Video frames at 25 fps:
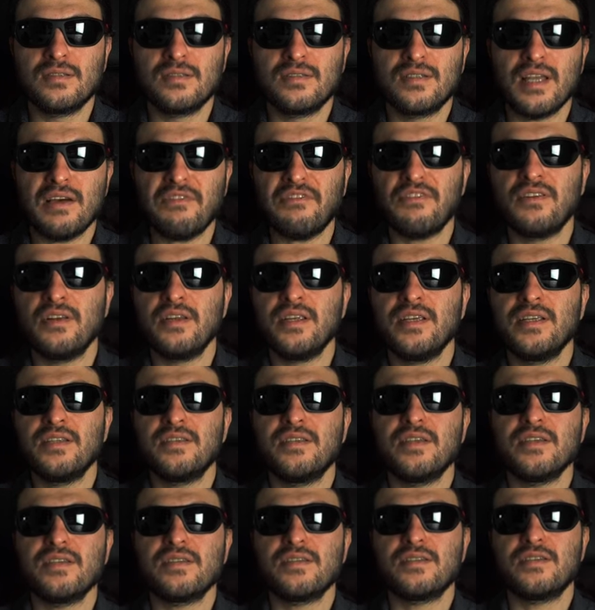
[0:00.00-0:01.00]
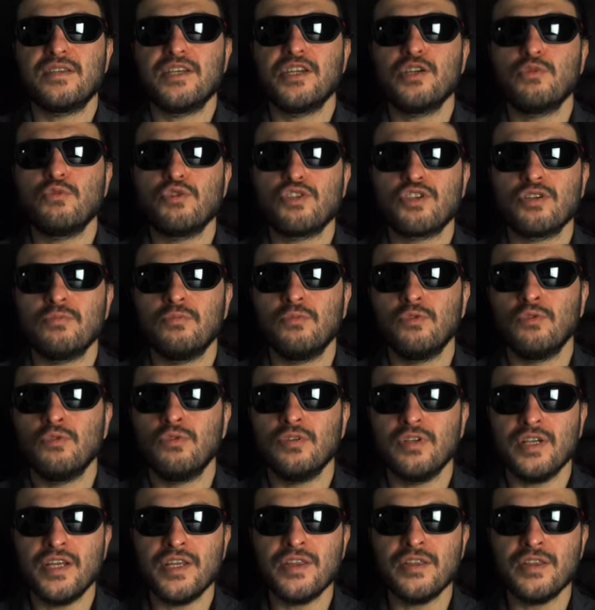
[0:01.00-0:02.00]
definitely
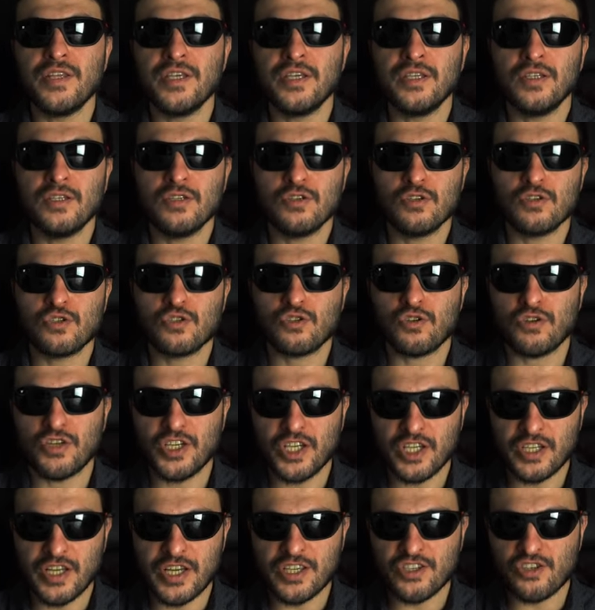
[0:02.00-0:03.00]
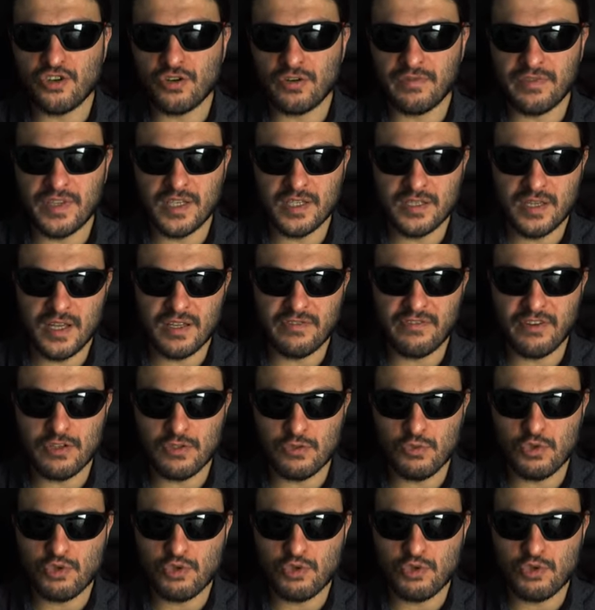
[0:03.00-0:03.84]
distinguishable in the sonic nature of these headphones,